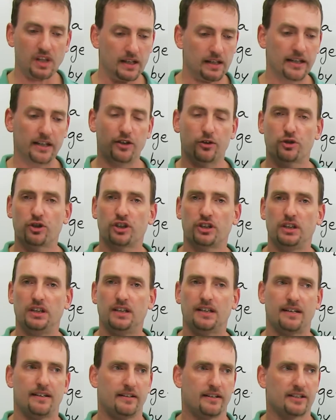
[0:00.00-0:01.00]
He or she
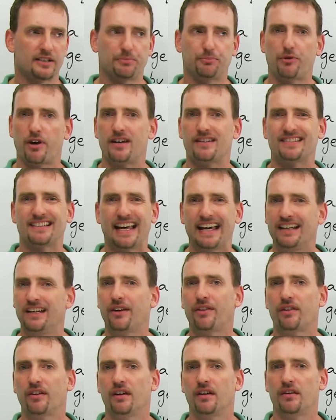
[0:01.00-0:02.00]
can express
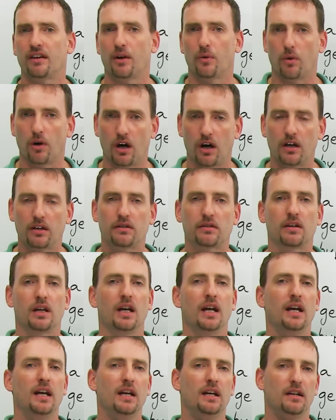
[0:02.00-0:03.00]
anything they want.
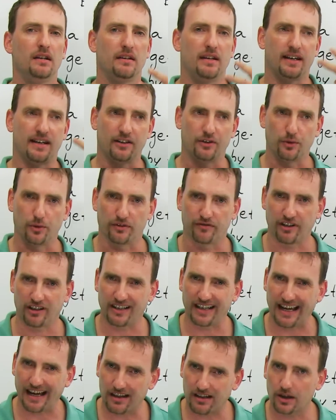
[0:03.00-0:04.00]
They can do it
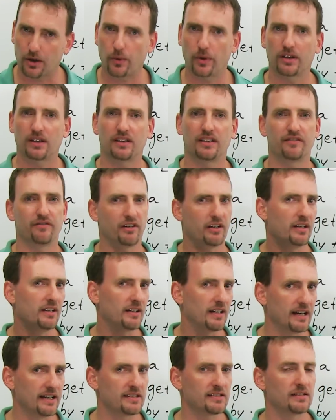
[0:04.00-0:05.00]
very eloquently, very
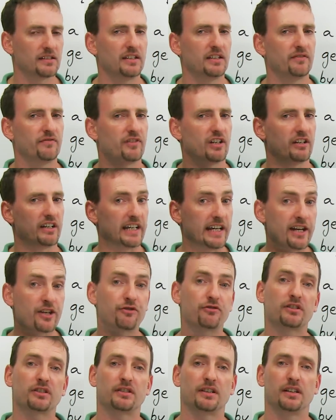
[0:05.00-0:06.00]
nicely, very
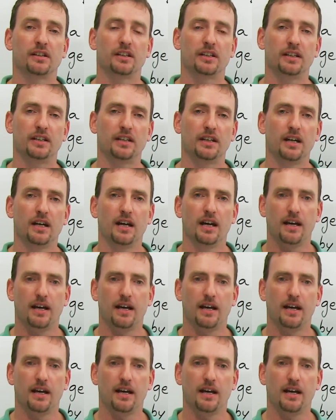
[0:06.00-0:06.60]
interestingly.